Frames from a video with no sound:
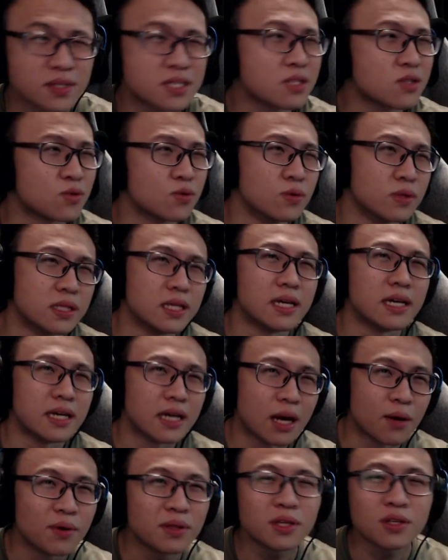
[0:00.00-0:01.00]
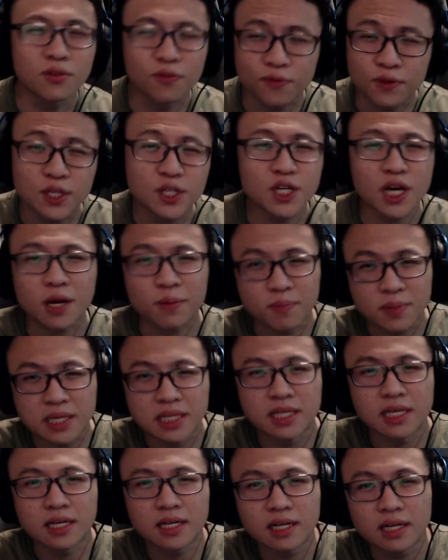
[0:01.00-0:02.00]
wasn't today. I wanted to finish
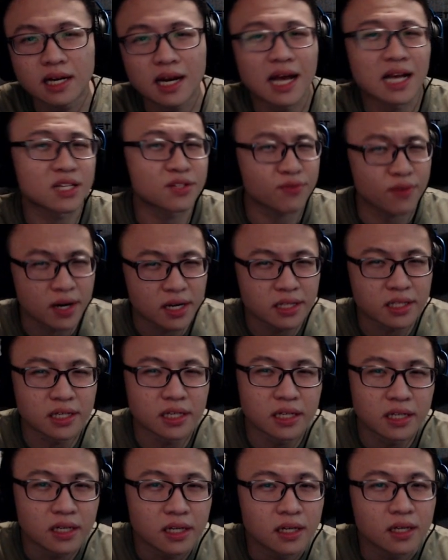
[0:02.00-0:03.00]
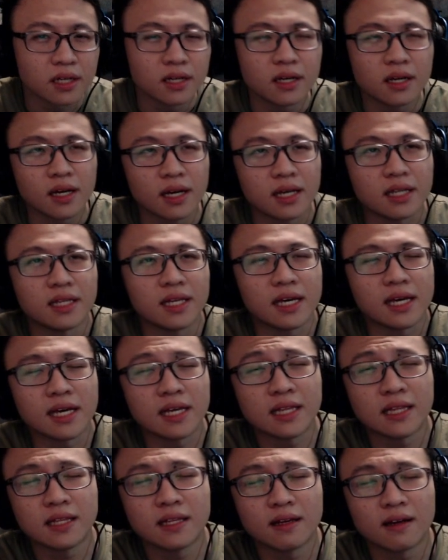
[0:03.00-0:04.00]
Arkpedia last Friday. And
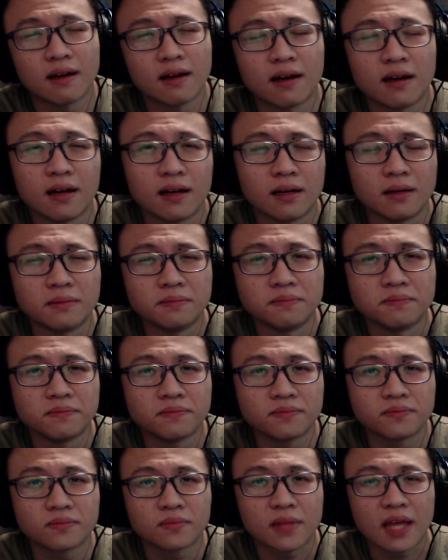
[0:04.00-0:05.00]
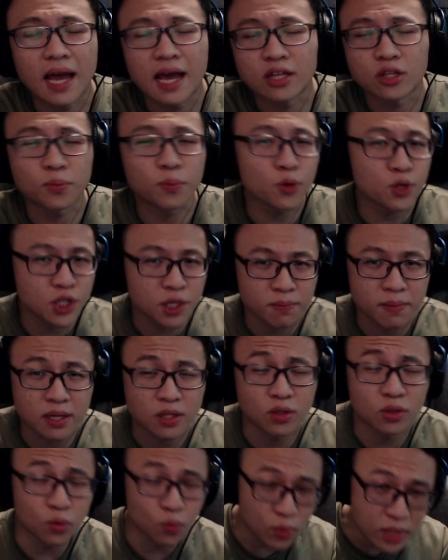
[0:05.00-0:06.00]
then I had to push it
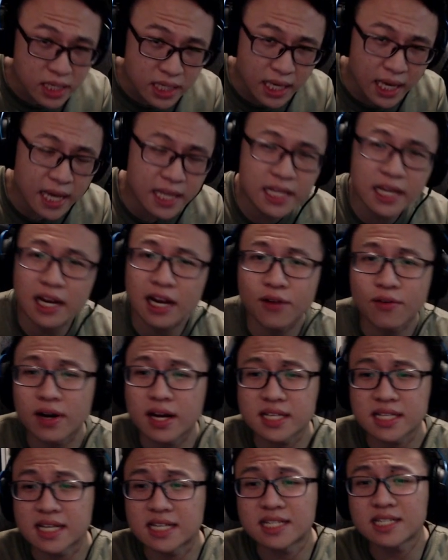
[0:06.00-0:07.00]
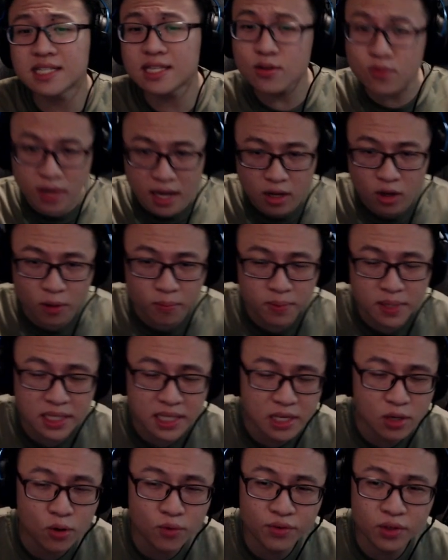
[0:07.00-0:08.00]
back to the weekend, and I realized I still can't
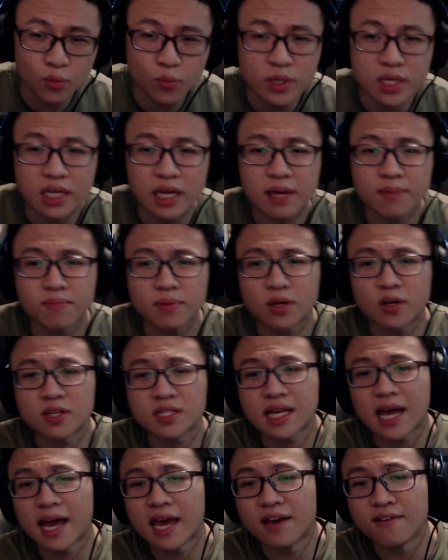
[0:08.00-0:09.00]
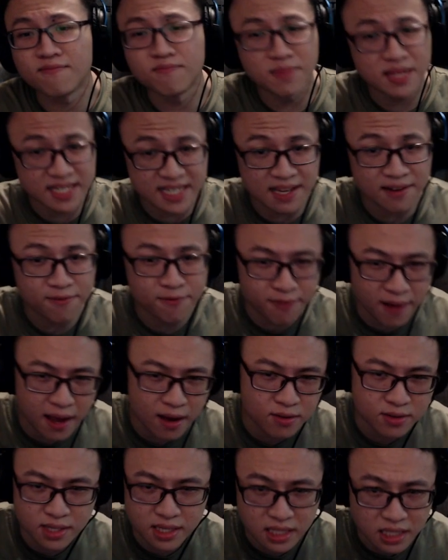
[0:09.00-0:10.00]
complete it over the weekend because I have missing
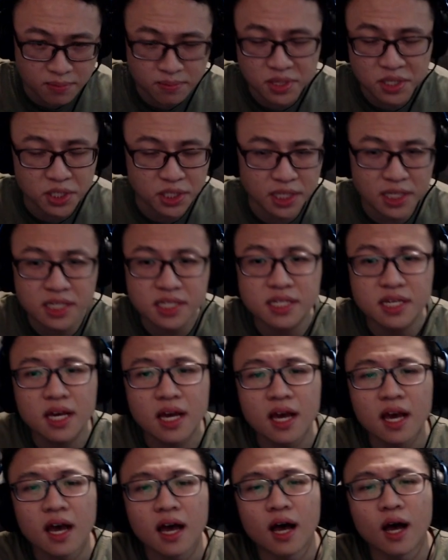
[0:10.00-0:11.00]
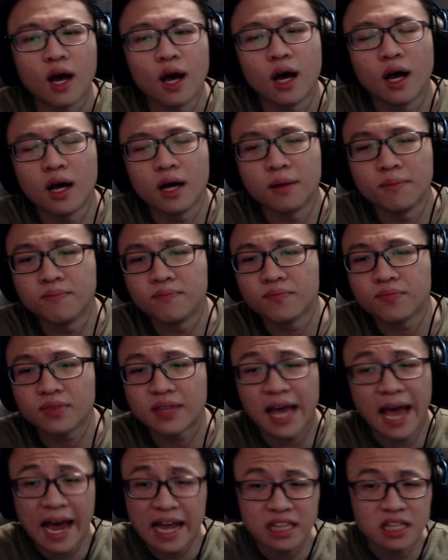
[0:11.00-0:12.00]
files and images
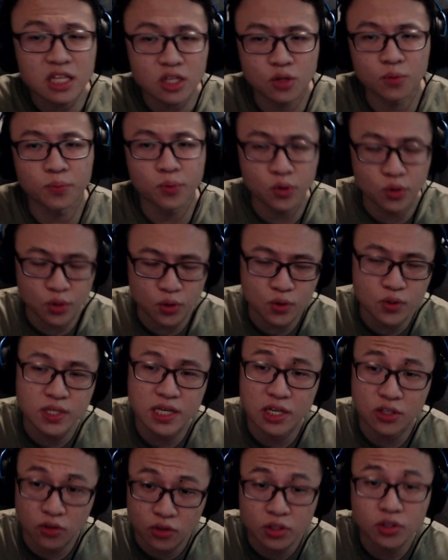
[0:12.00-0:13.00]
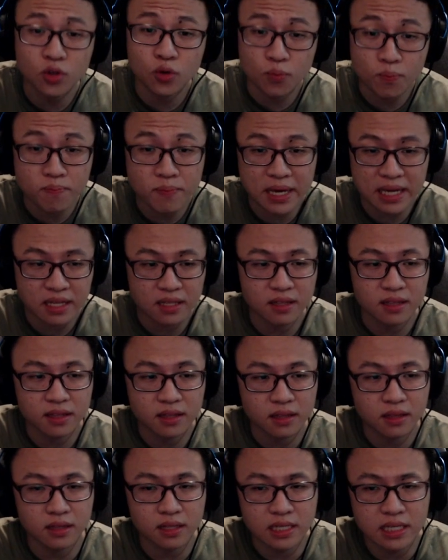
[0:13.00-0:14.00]
that I need to produce in order to make
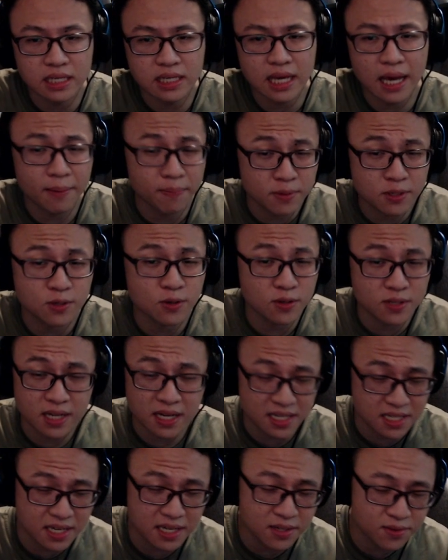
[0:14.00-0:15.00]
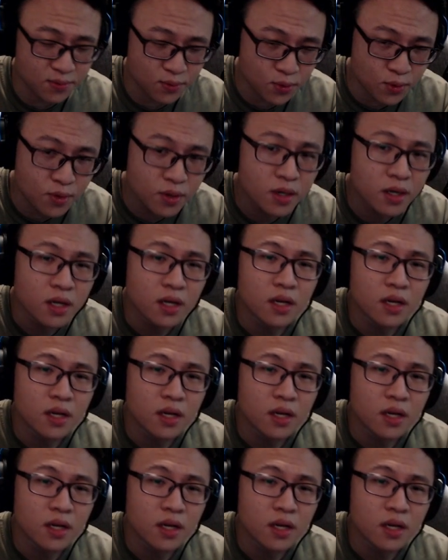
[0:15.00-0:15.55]
the episode successful.